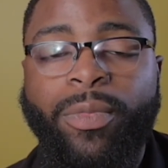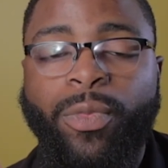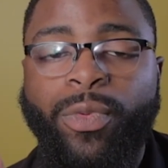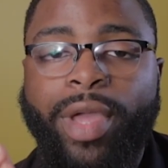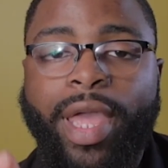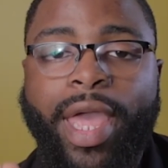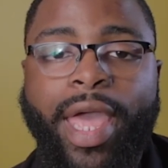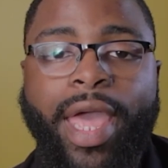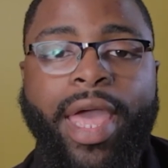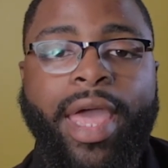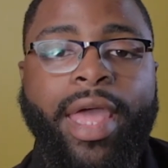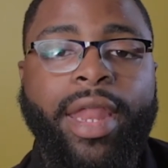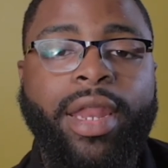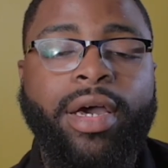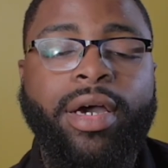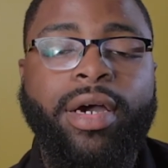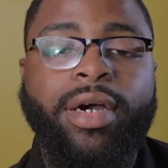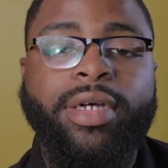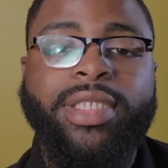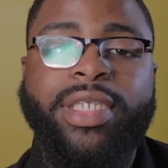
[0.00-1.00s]
we
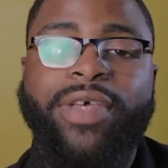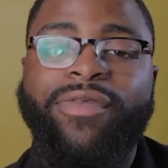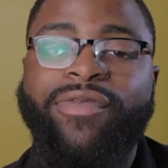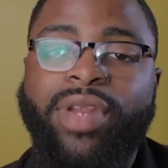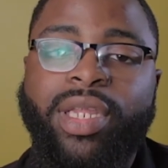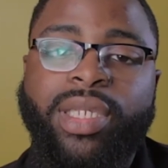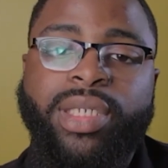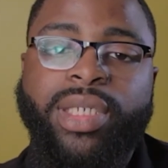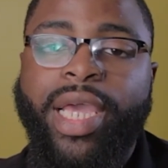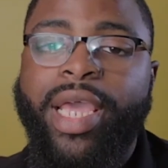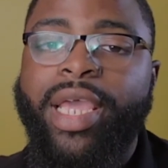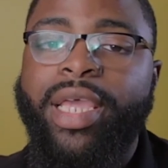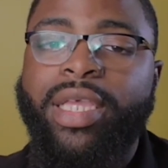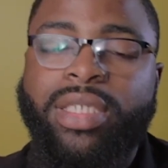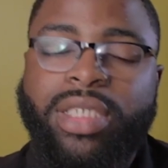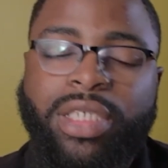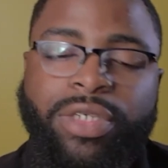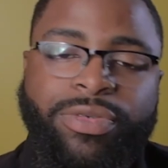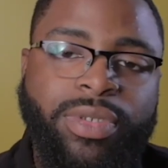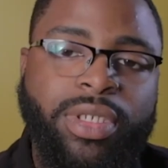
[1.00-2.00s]
had Tiffany J,
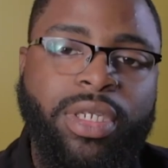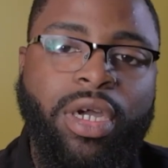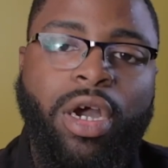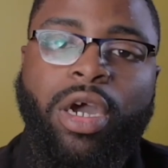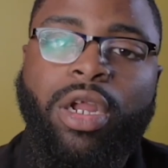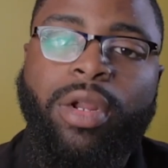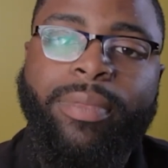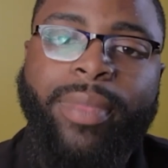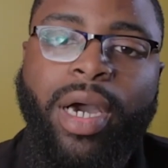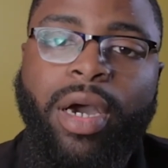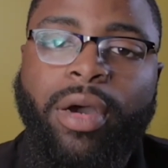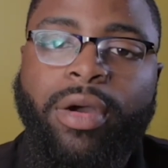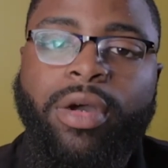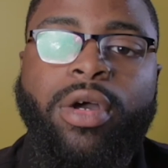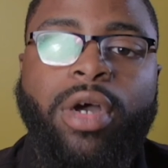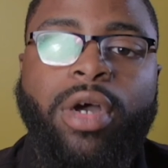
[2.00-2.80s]
and she was talking about